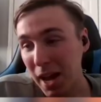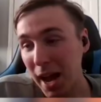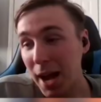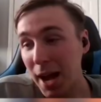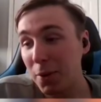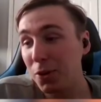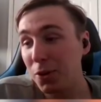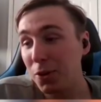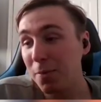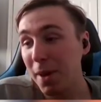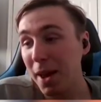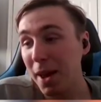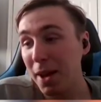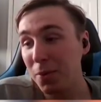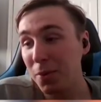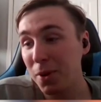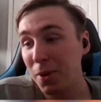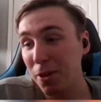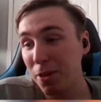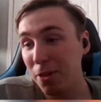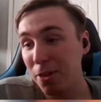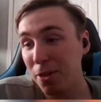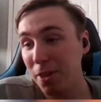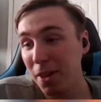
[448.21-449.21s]
I was met
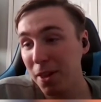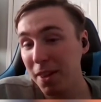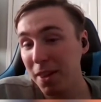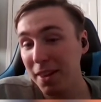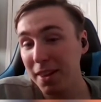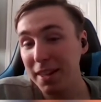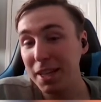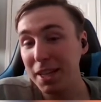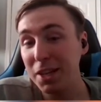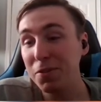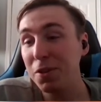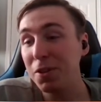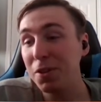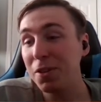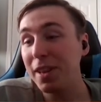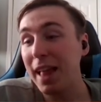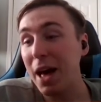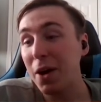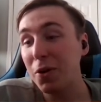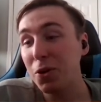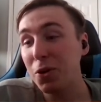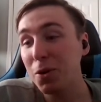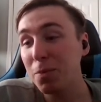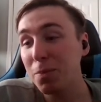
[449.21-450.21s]
with even
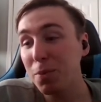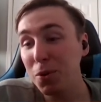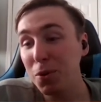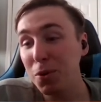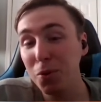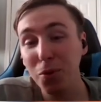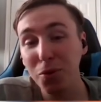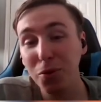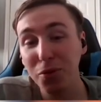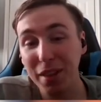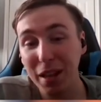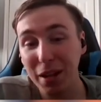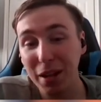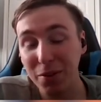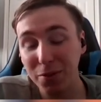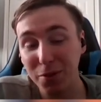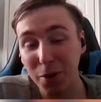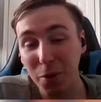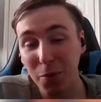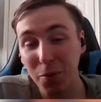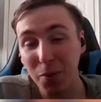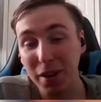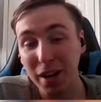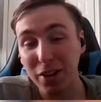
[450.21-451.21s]
louder boos than
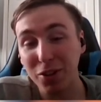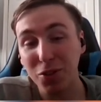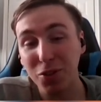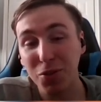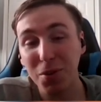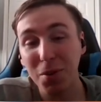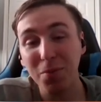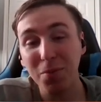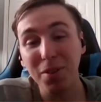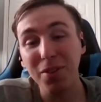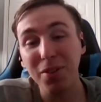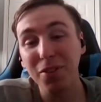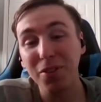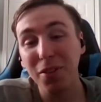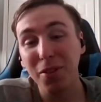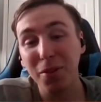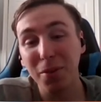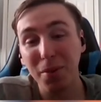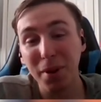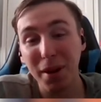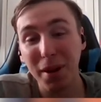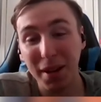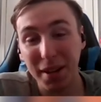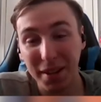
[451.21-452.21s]
from when I tripped into
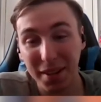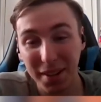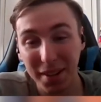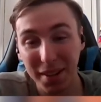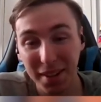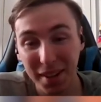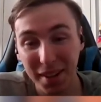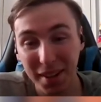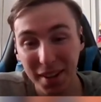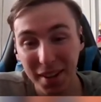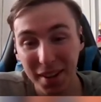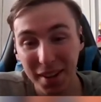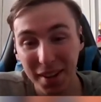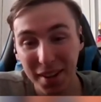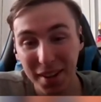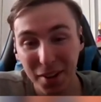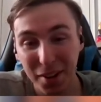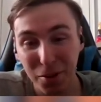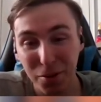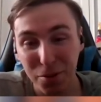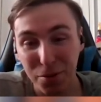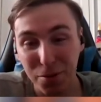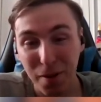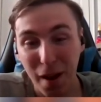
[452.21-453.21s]
the ring,
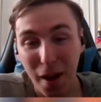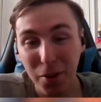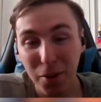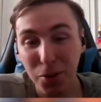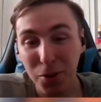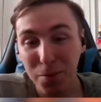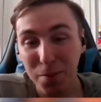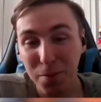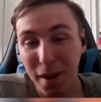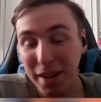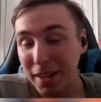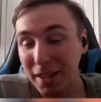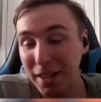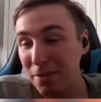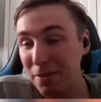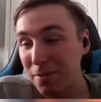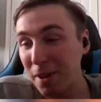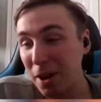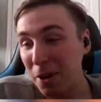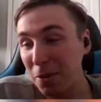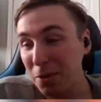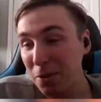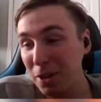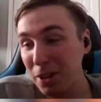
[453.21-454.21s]
followed by a
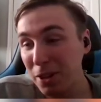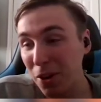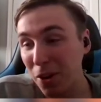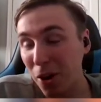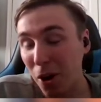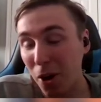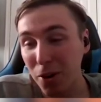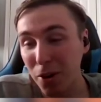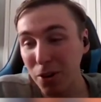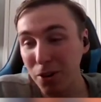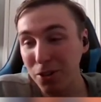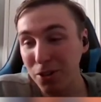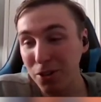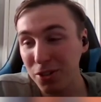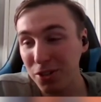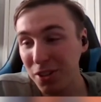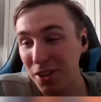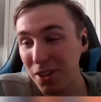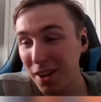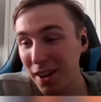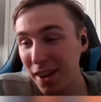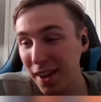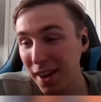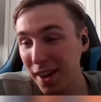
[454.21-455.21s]
very
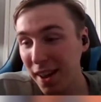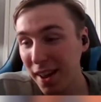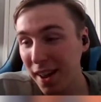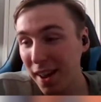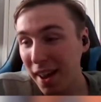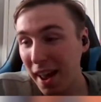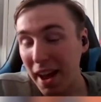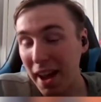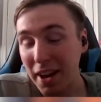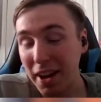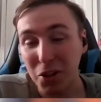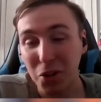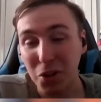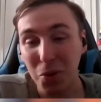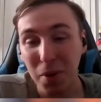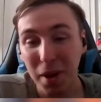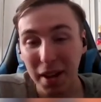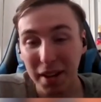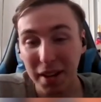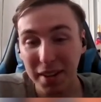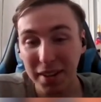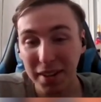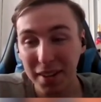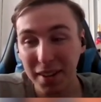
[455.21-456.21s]
harsh and
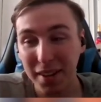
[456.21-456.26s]
quick,